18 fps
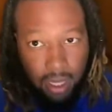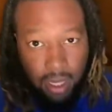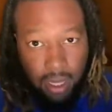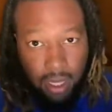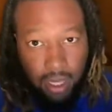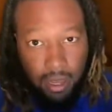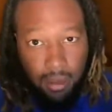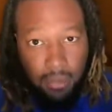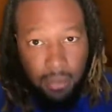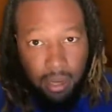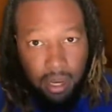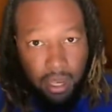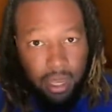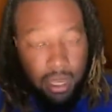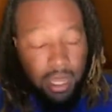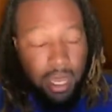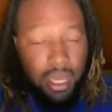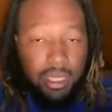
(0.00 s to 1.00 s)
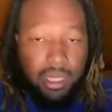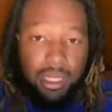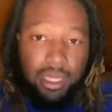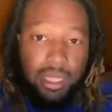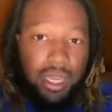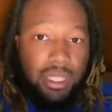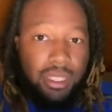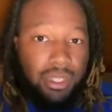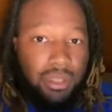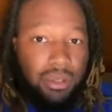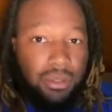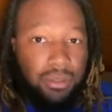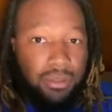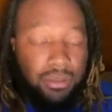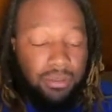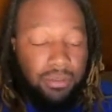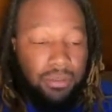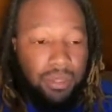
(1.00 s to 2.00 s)
But yeah, just stay tuned.
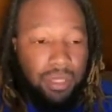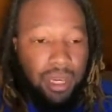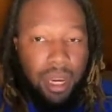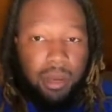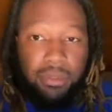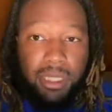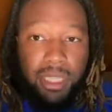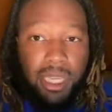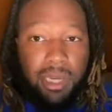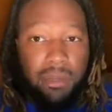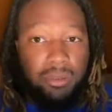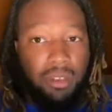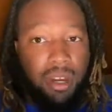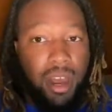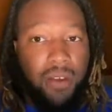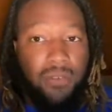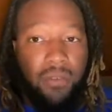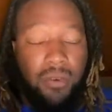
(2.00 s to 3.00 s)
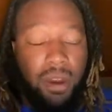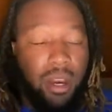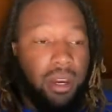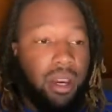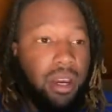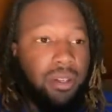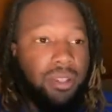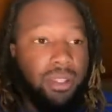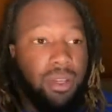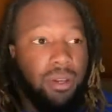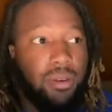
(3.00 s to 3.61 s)
I'm team driving right now, so